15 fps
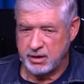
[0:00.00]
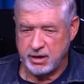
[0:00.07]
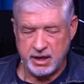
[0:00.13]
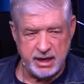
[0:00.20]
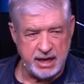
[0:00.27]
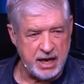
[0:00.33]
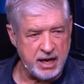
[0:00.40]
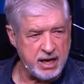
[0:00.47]

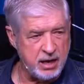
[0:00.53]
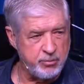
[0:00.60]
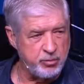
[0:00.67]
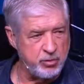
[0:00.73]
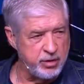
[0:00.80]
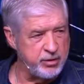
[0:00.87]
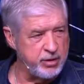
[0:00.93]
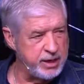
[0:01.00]
And I kept
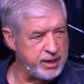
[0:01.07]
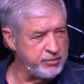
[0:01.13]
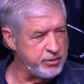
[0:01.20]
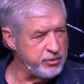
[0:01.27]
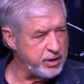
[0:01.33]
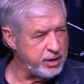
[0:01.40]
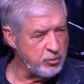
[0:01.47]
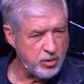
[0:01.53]
wondering in the
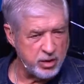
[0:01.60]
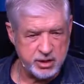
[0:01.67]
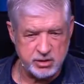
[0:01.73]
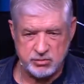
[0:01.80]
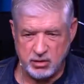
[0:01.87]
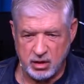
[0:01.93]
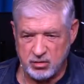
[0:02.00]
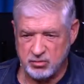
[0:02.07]
dream, what is
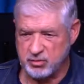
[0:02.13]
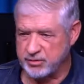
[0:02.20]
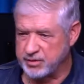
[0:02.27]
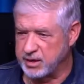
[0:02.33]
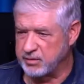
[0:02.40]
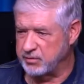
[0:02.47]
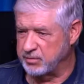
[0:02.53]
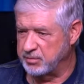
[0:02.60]
wrong with
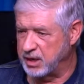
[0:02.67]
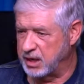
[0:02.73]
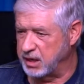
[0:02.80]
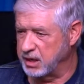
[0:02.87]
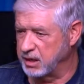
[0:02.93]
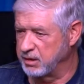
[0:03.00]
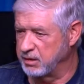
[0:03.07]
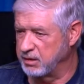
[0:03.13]
everybody?
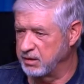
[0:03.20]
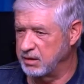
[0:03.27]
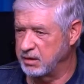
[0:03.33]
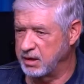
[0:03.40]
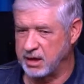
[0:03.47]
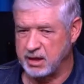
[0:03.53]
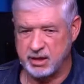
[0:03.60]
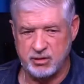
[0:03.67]

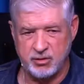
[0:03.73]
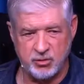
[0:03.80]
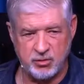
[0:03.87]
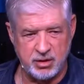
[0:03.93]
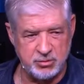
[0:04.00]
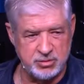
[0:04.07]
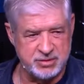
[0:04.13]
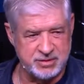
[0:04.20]
I didn't know
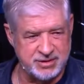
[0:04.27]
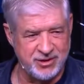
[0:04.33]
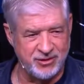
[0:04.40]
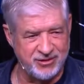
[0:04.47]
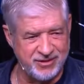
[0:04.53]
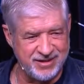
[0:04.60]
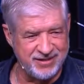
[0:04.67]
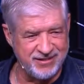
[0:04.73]
what was going
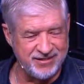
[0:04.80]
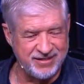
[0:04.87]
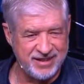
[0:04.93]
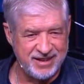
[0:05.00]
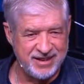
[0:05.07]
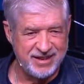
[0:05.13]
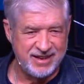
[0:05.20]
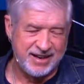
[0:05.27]
on.
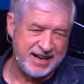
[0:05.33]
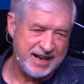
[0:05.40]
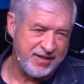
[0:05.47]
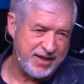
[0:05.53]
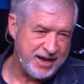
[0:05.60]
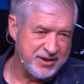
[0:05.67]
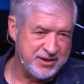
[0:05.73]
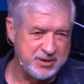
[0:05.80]
Now,
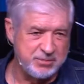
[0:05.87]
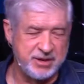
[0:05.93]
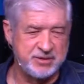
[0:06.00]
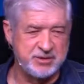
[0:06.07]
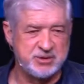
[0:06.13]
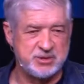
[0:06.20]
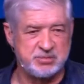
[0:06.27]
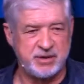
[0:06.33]
that could have been
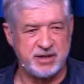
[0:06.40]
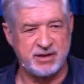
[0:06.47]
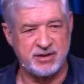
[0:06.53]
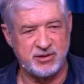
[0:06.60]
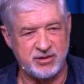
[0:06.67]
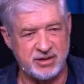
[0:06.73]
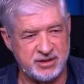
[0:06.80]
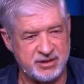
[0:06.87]
the Spirit,
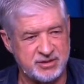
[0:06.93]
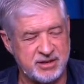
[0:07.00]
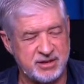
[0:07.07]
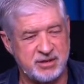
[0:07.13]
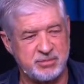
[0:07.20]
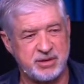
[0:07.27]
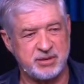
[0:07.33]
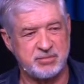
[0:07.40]
or it just could
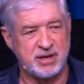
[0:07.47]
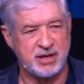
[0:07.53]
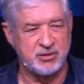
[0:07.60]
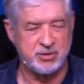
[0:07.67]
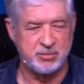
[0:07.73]
have been my own